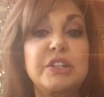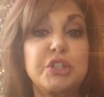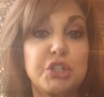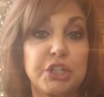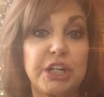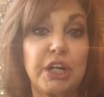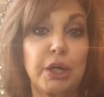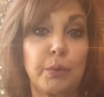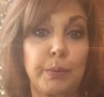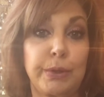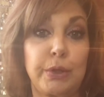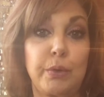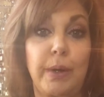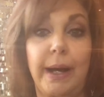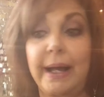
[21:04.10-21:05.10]
to share
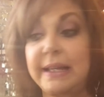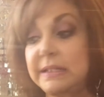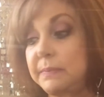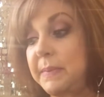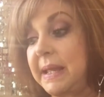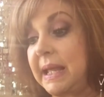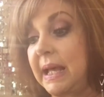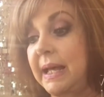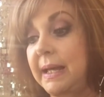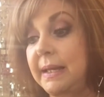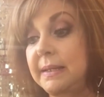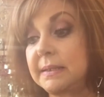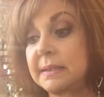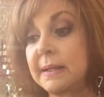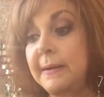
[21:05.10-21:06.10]
with you guys
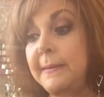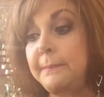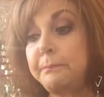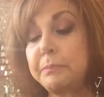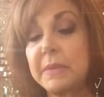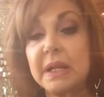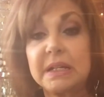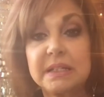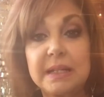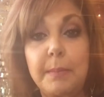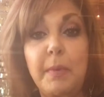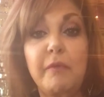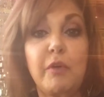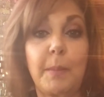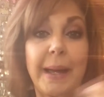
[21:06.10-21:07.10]
because
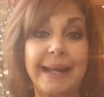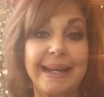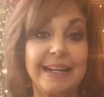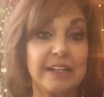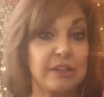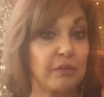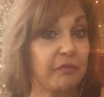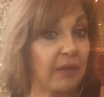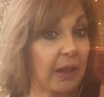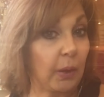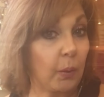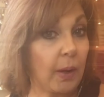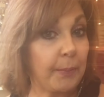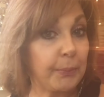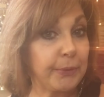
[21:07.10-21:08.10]
some of them I needed to
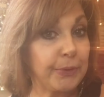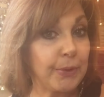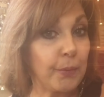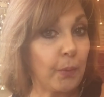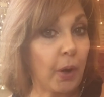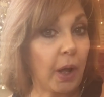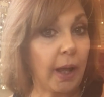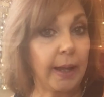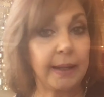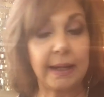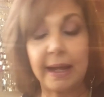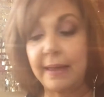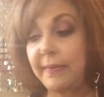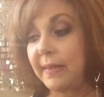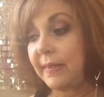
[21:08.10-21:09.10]
follow up with you on.
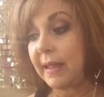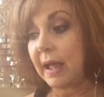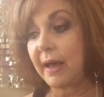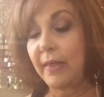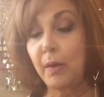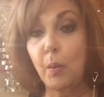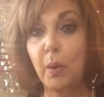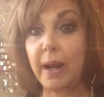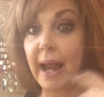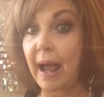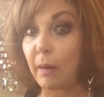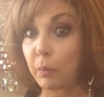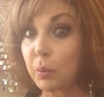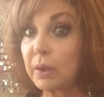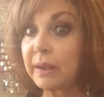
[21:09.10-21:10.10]
And then the other one,
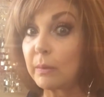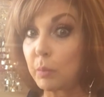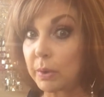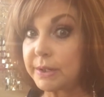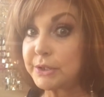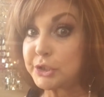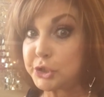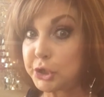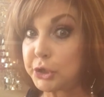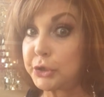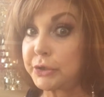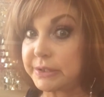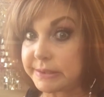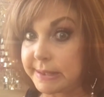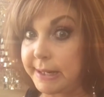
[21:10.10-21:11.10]
I really wanted to show
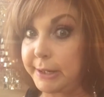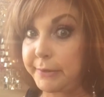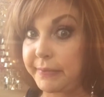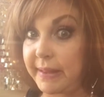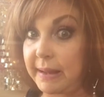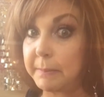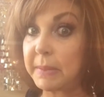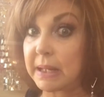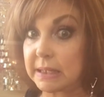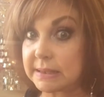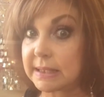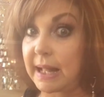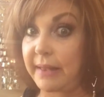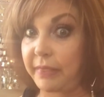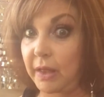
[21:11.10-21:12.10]
you this hair thing
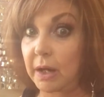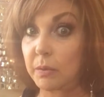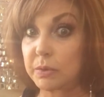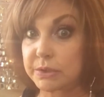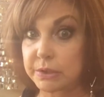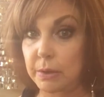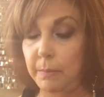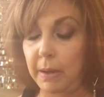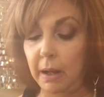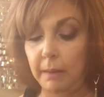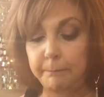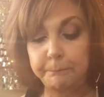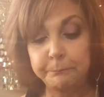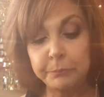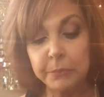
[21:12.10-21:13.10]
because I thought it was so bomb.